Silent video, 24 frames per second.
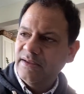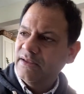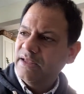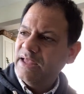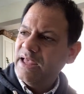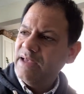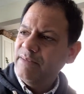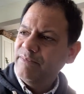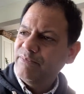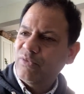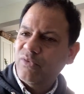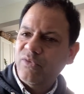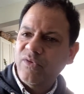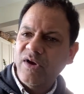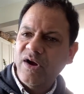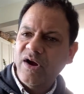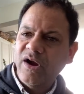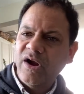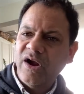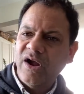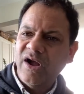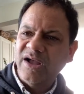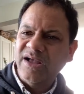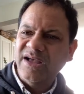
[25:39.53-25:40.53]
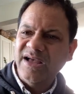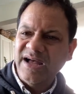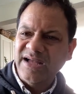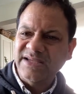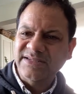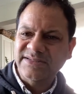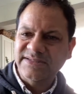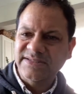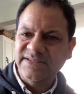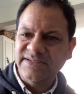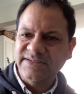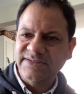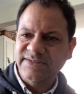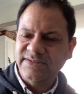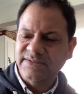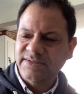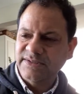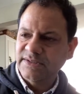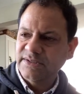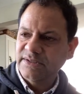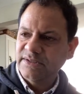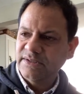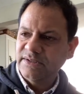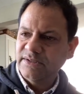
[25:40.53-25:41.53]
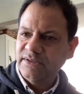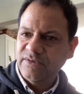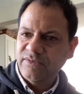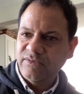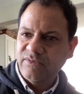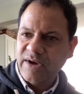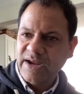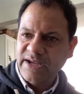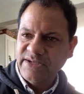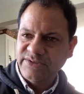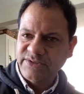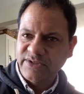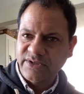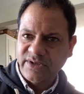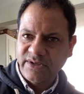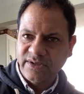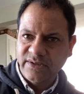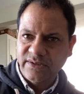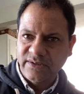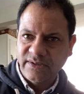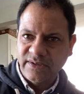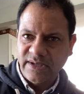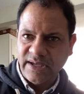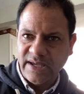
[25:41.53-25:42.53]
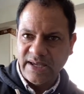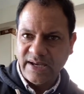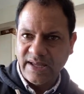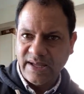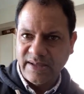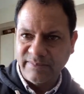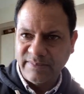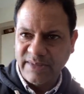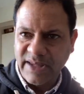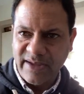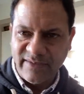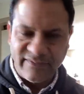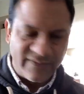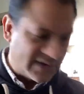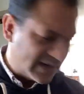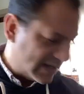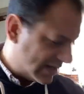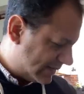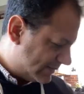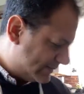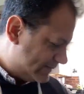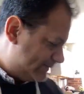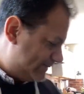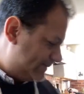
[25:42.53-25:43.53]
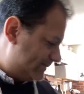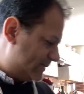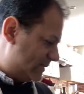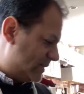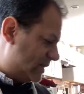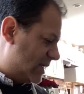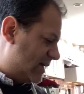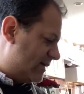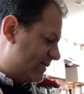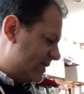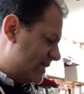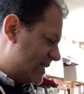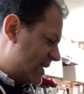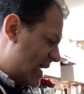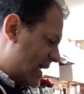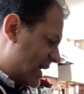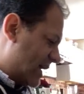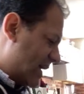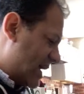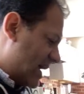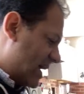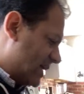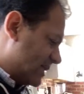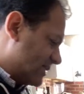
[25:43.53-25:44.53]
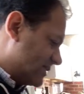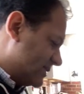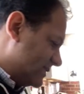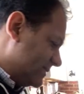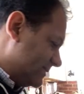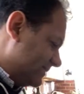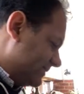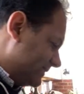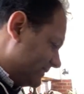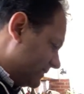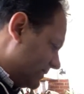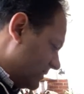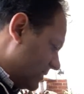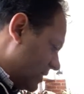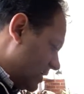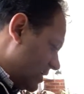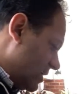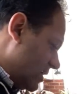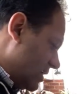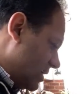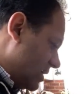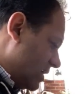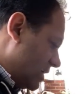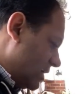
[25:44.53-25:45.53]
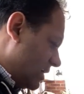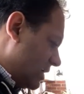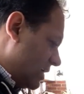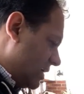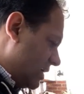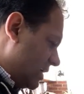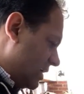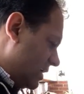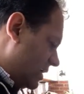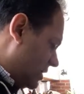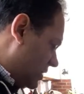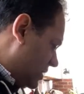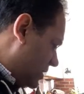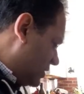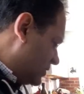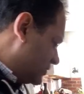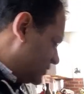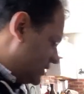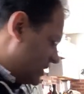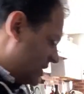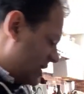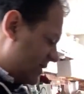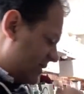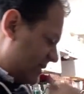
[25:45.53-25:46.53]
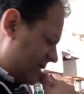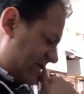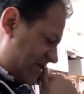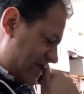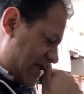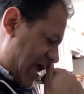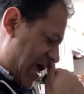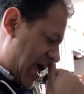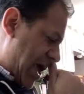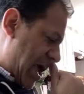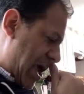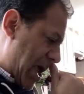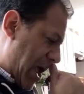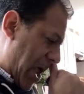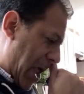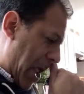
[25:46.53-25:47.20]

Emperor Augustus razor, and I'm loving it. Loving that, guys. Here's another thing